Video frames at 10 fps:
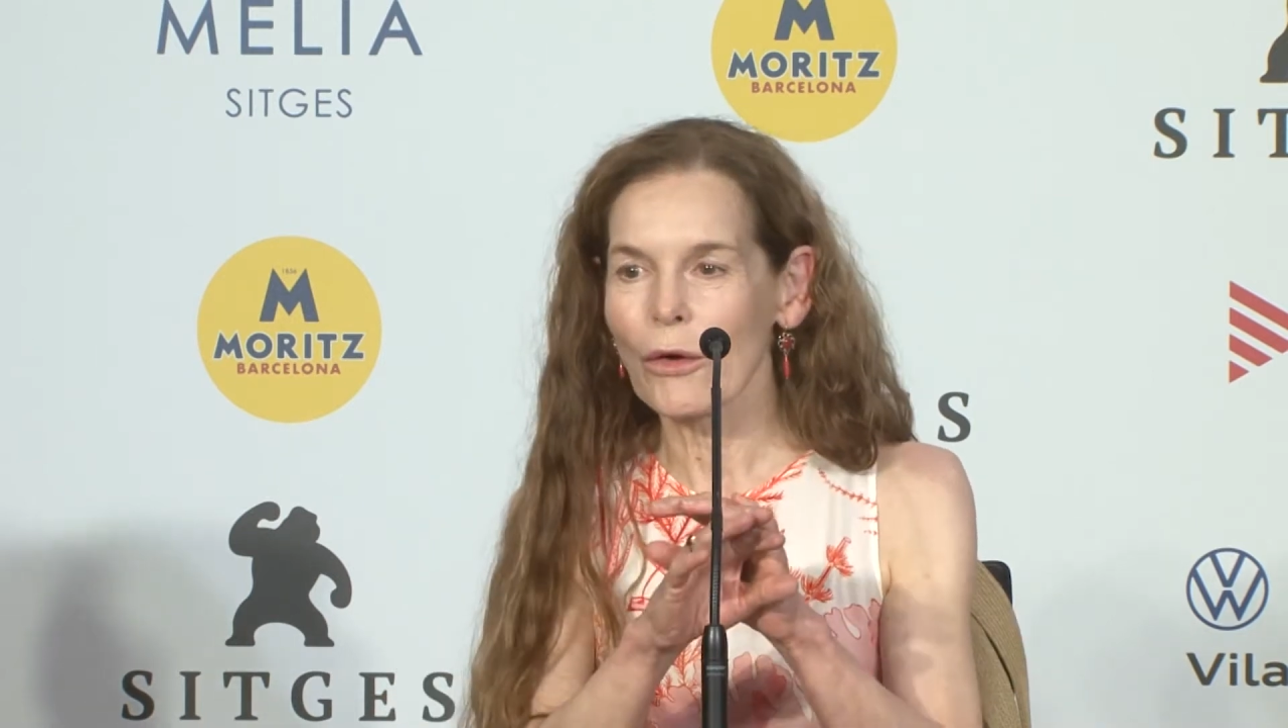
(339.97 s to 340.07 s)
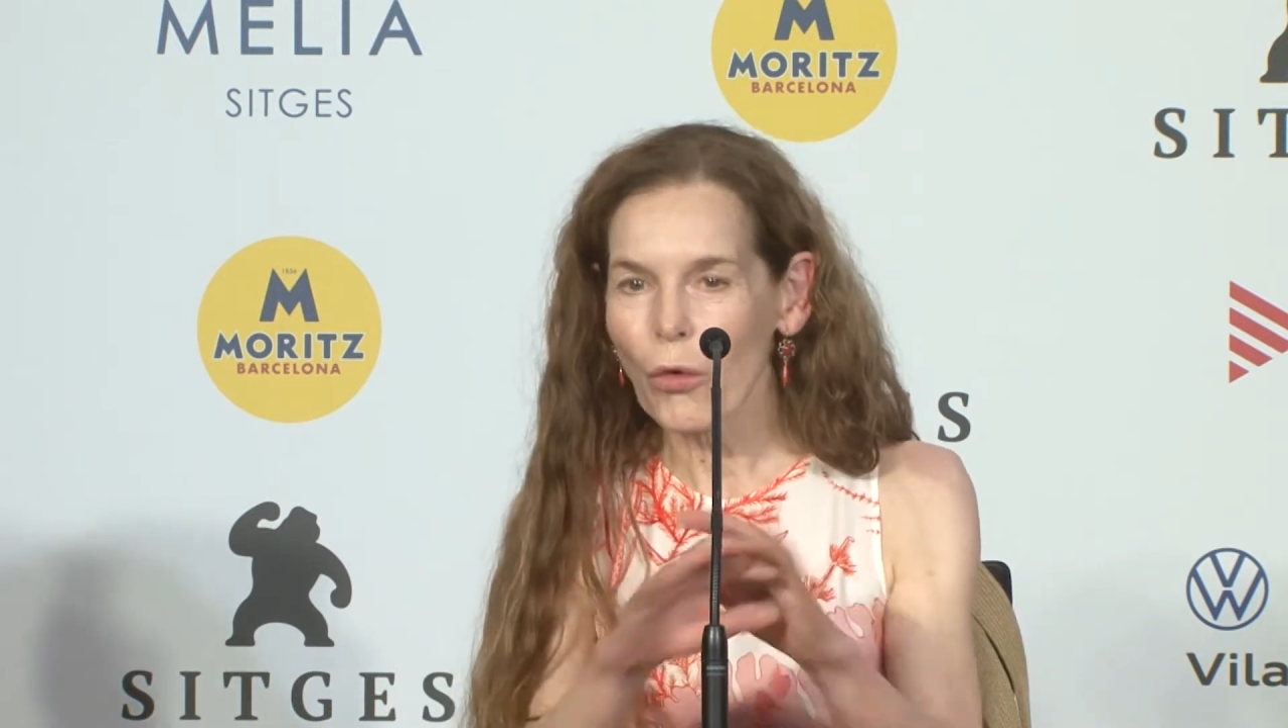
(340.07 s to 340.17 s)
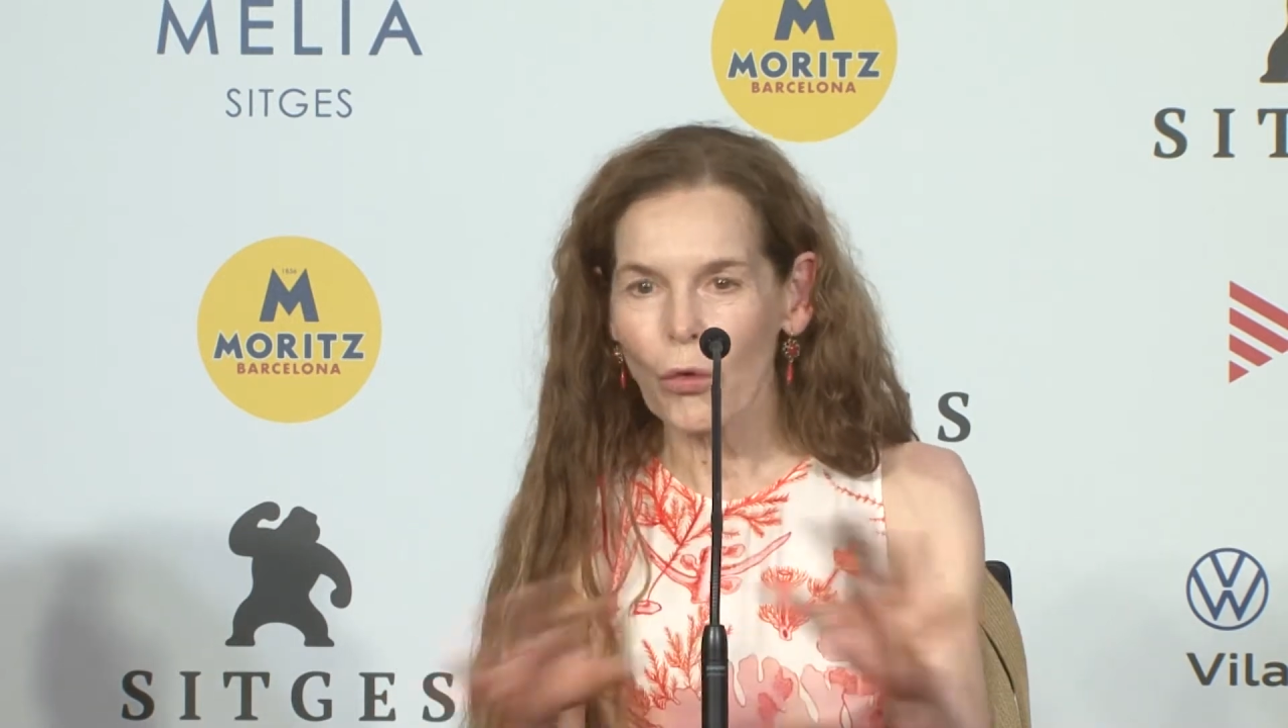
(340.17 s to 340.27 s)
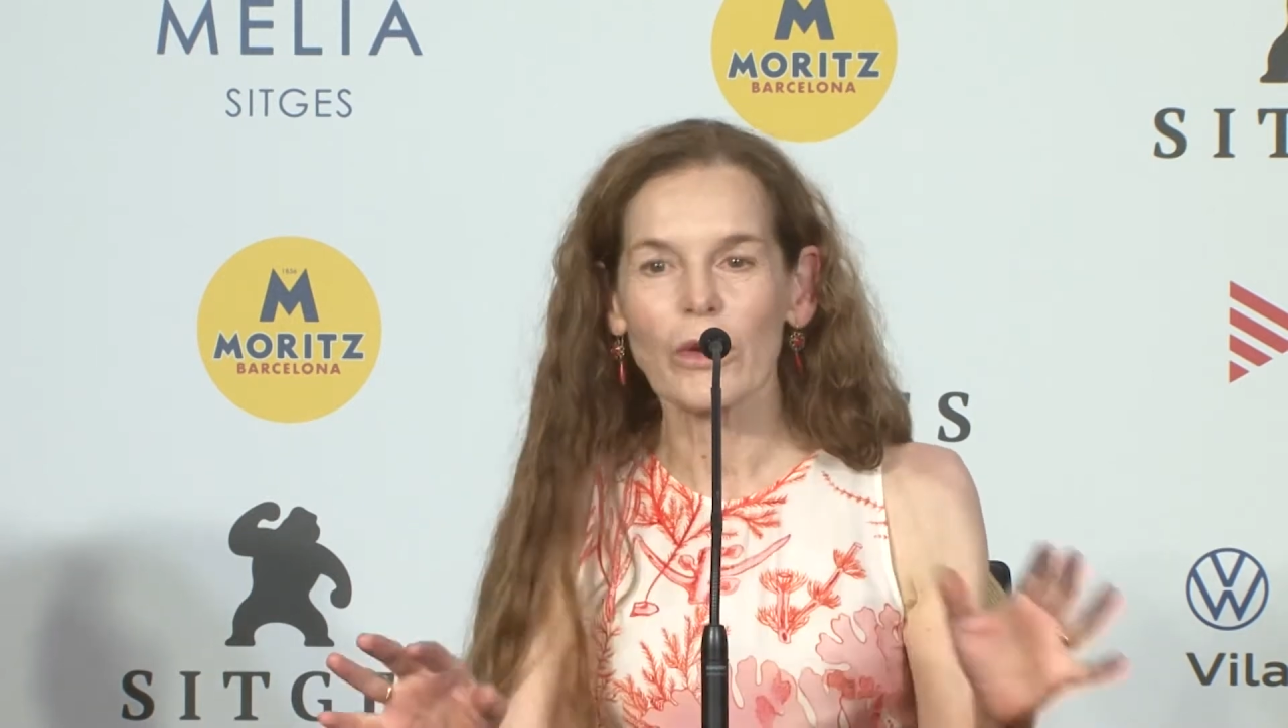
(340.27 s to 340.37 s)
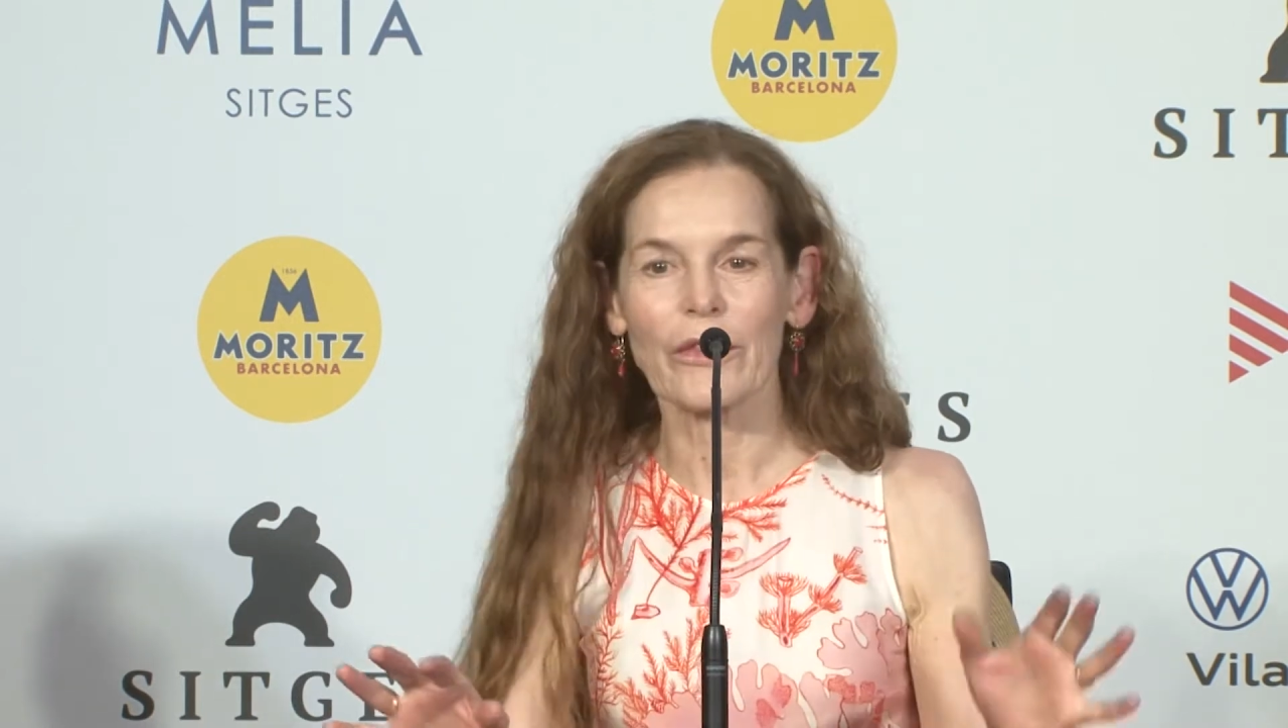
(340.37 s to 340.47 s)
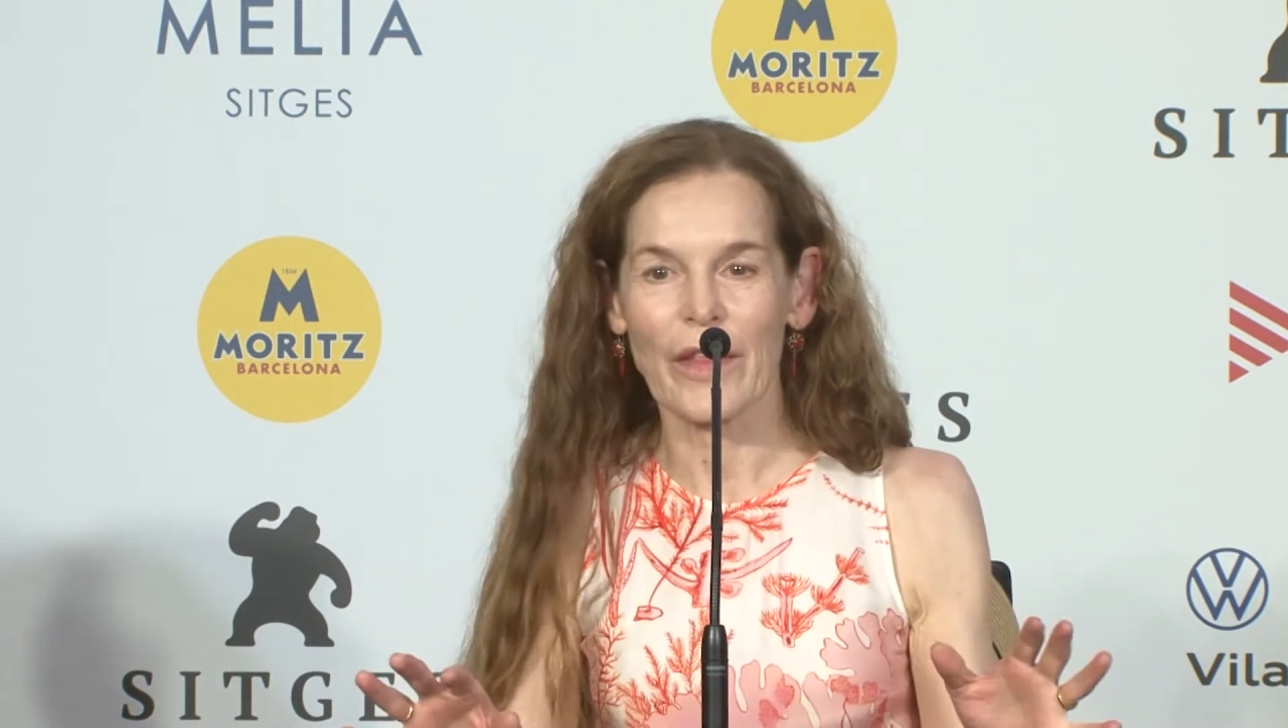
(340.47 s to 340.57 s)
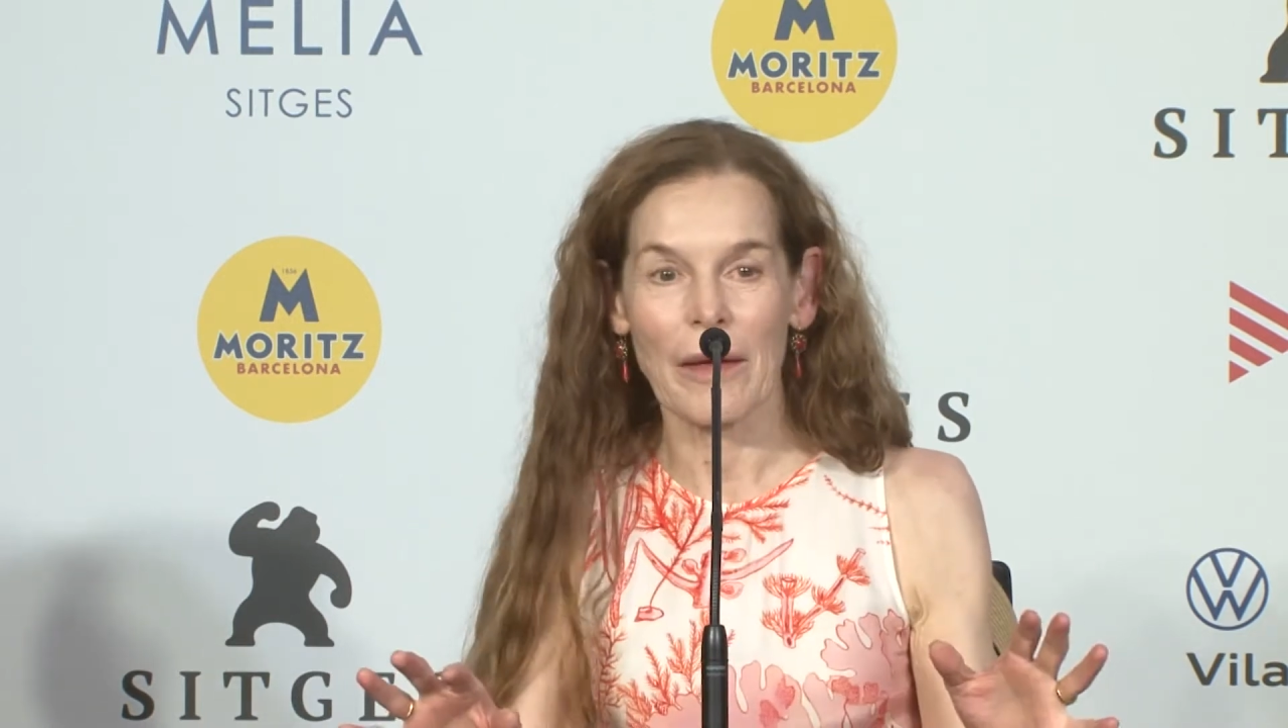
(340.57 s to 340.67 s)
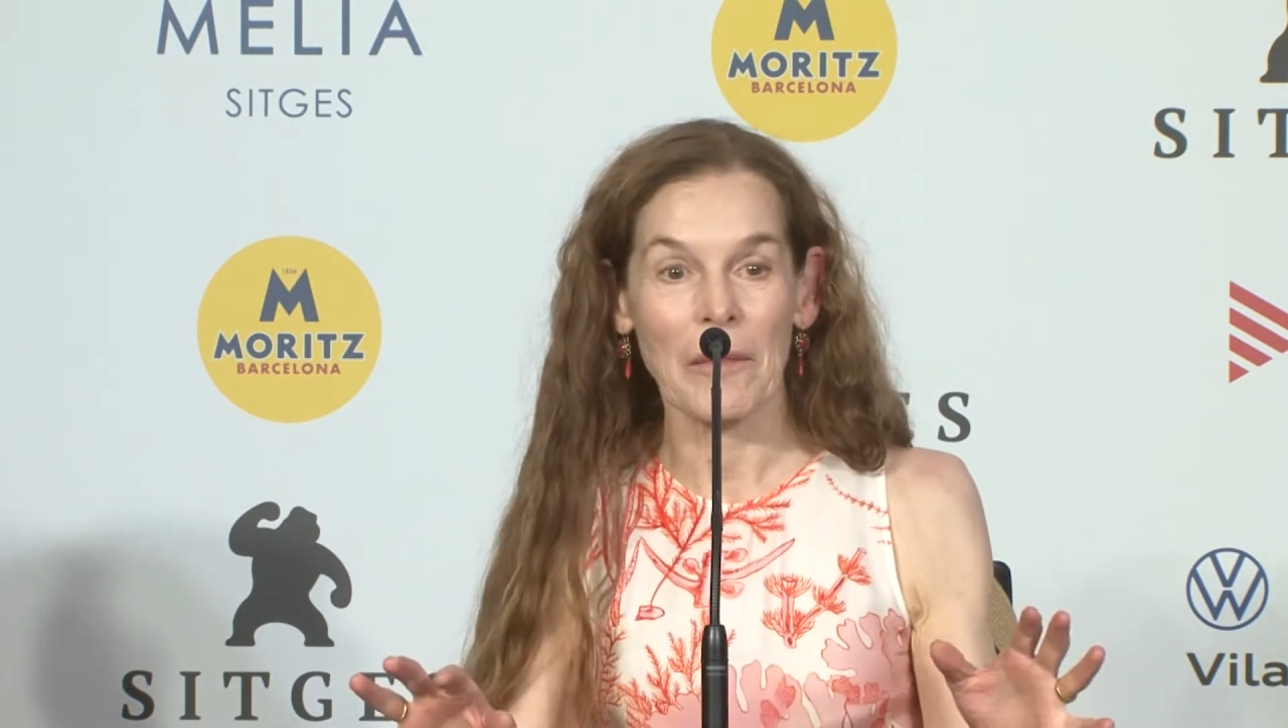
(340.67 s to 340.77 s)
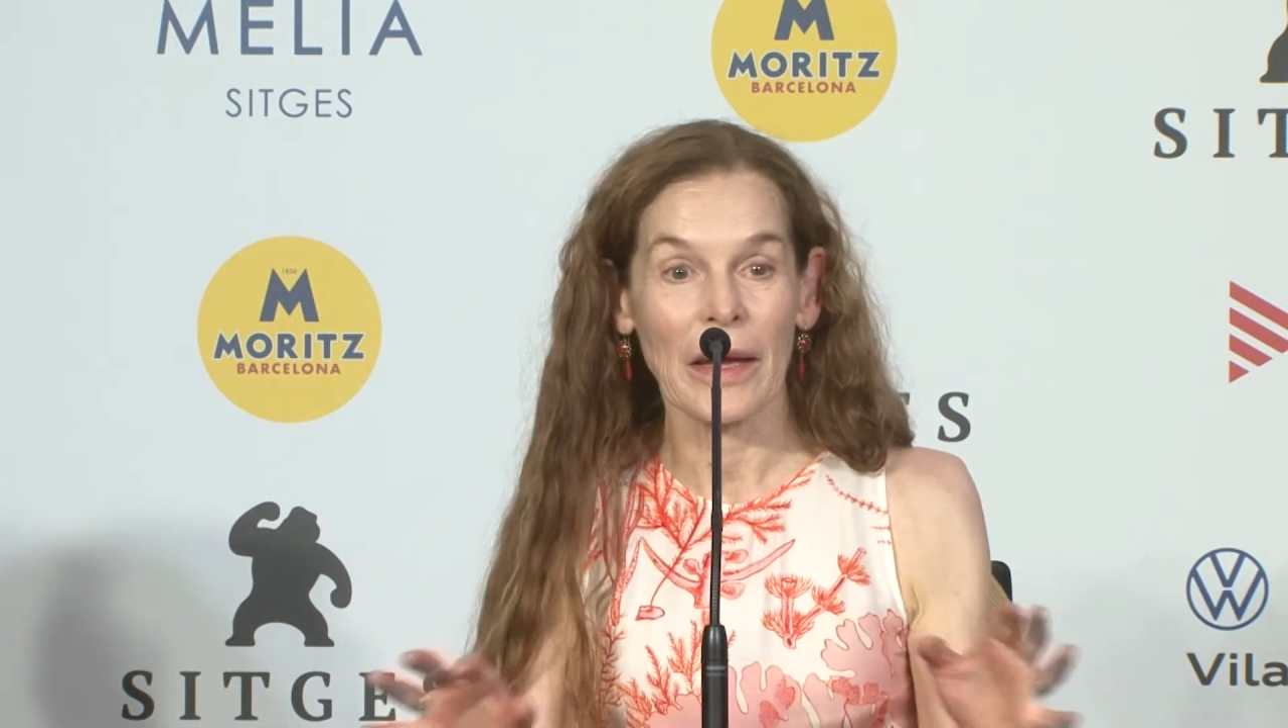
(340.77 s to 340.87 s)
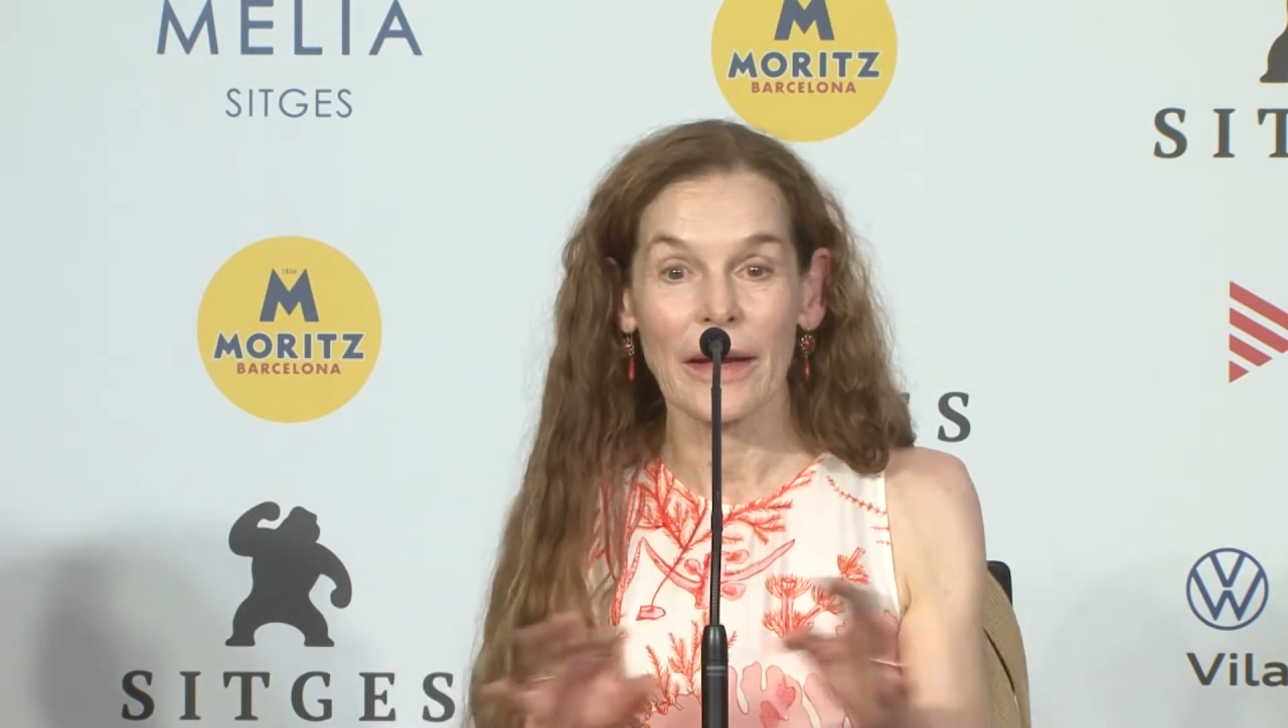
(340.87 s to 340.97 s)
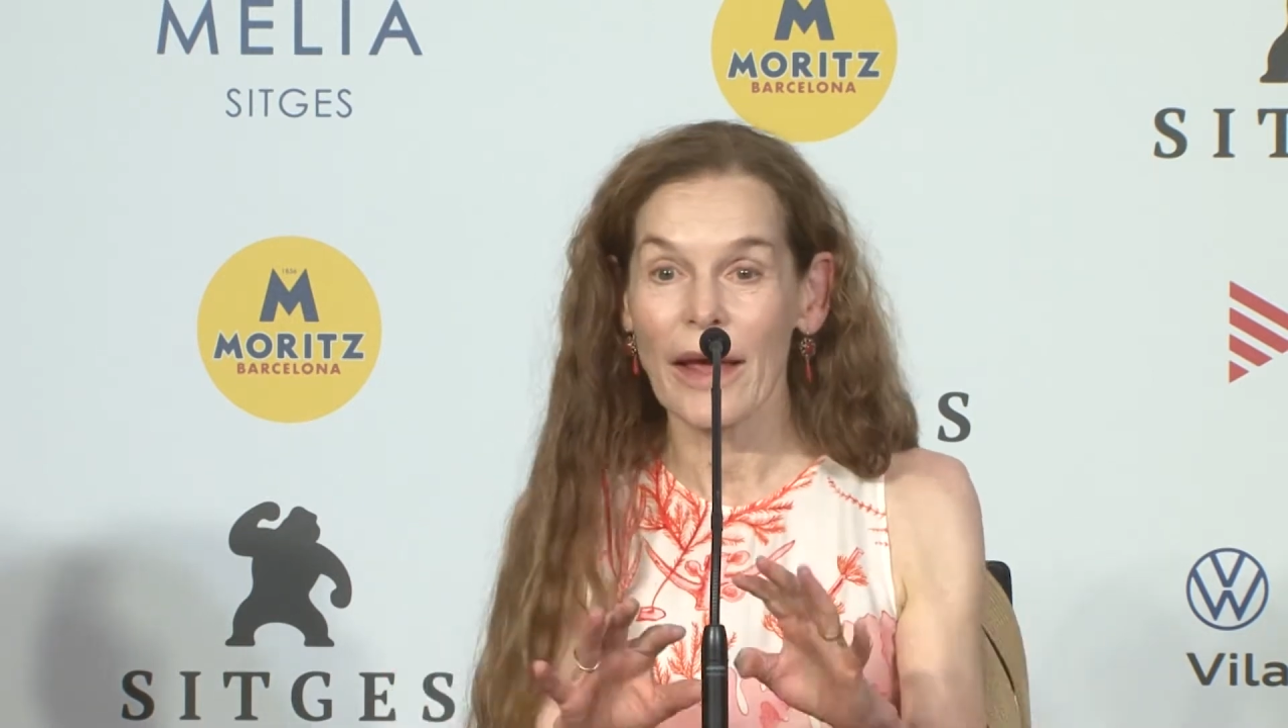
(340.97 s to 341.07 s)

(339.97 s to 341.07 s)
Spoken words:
all of them had